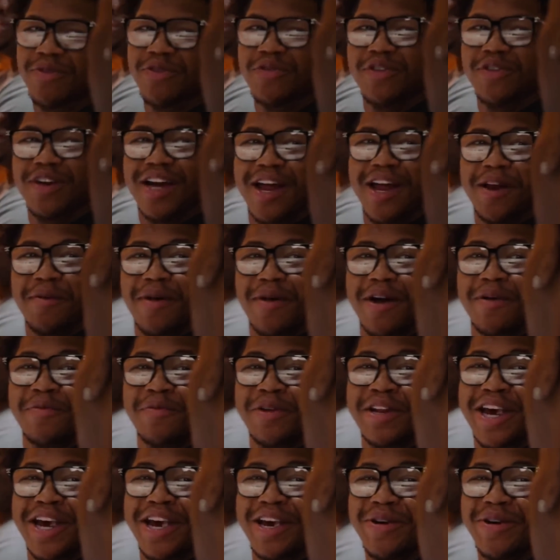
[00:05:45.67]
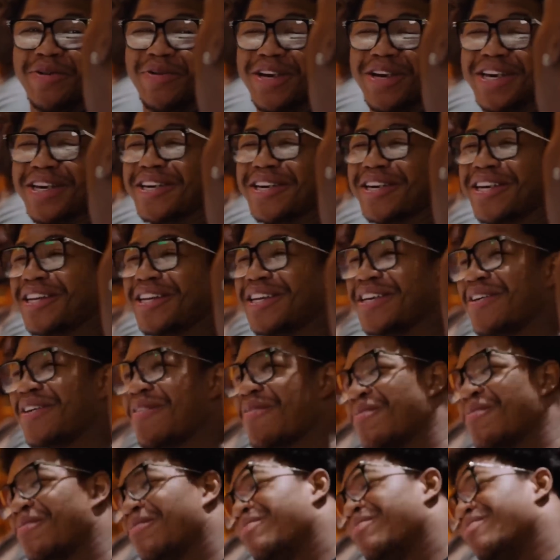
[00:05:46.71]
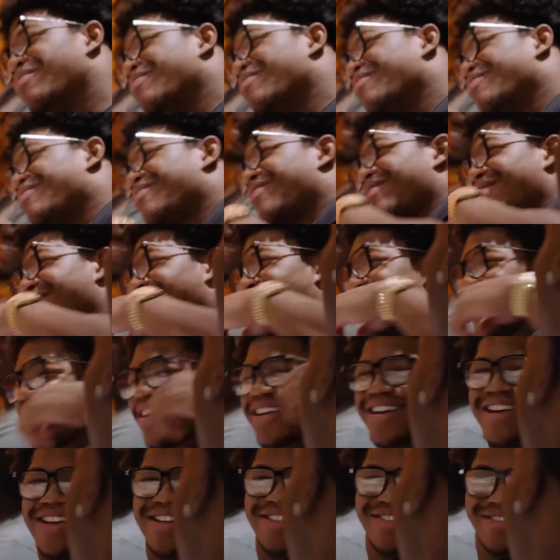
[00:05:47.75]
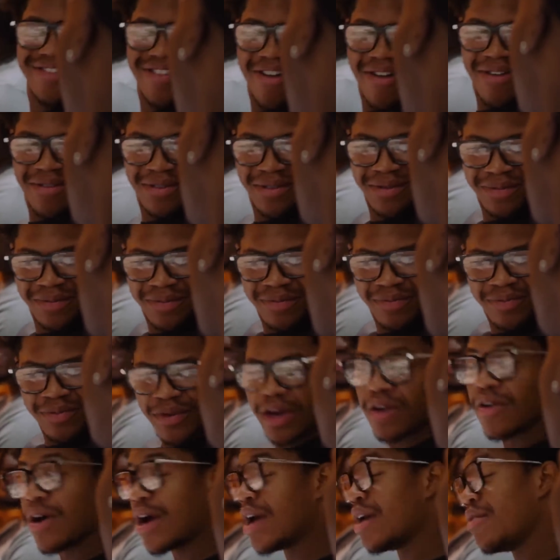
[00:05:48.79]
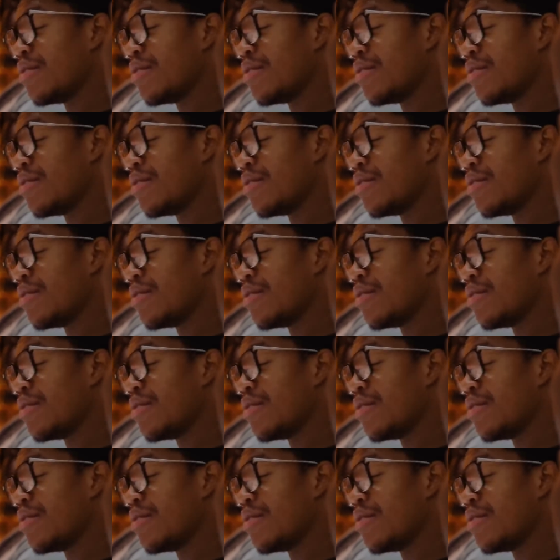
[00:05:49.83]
The year apart that we spent, me and Nakobe, we knew that somebody had to pick up the reins and